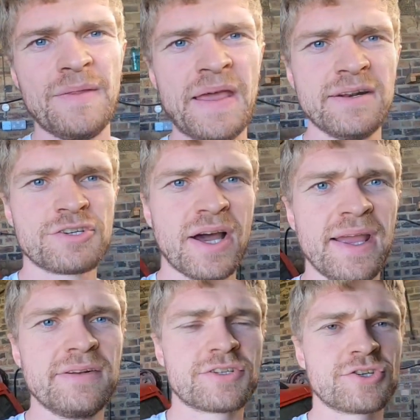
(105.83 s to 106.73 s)
and then
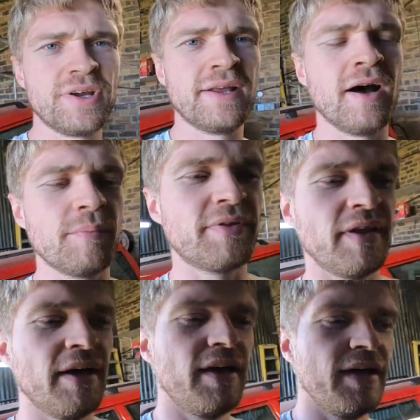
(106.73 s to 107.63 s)
try and straighten up
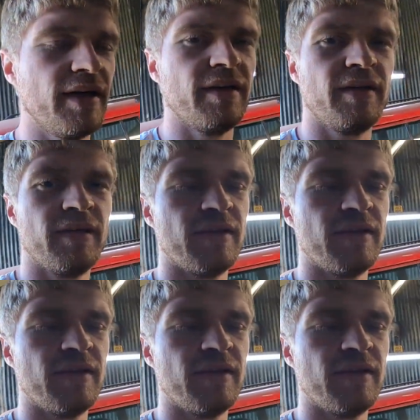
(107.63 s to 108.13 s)
the